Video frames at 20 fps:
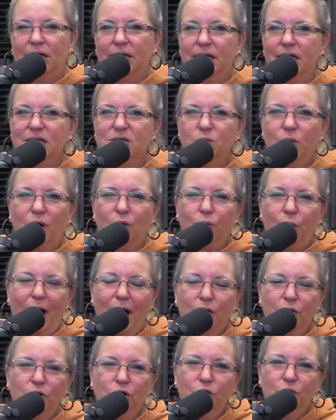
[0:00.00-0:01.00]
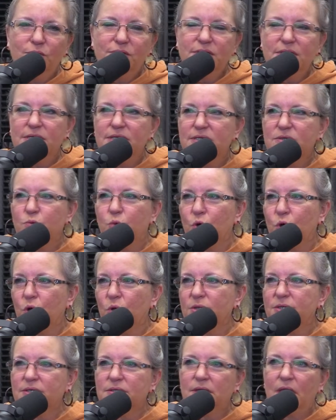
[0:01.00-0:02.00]
is when a writer uses
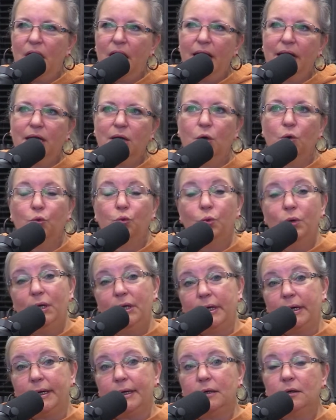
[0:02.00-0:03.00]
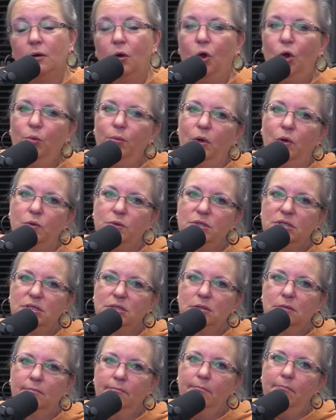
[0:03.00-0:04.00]
words like really,
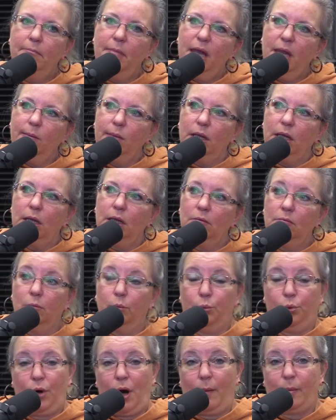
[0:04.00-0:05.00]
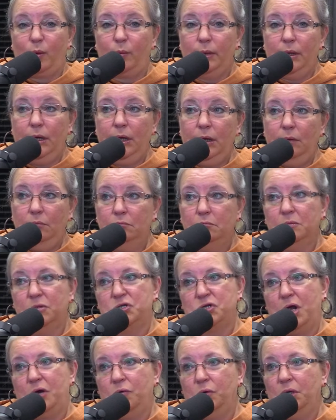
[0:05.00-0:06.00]
almost, maybe, probably,
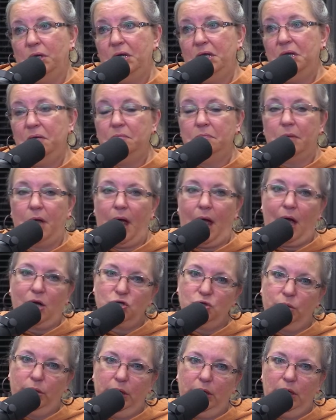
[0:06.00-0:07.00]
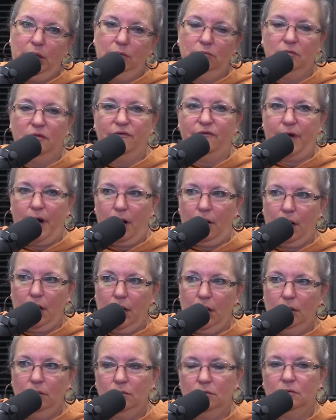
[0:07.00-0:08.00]
generally, actually,
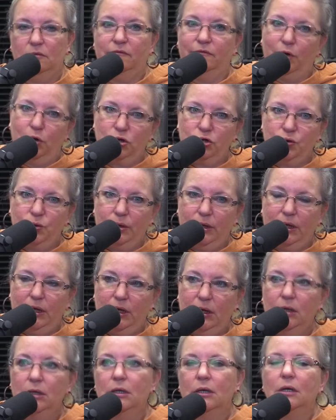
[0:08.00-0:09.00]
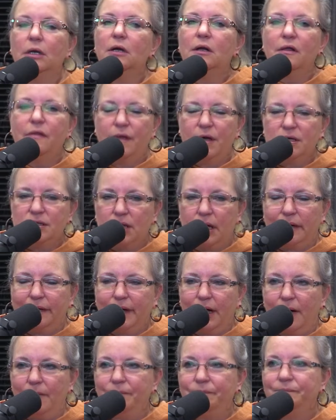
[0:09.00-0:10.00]
very, virtually, things like
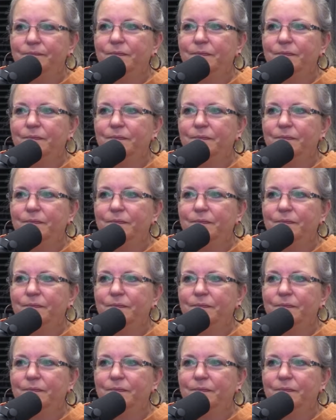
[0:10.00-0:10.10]
that.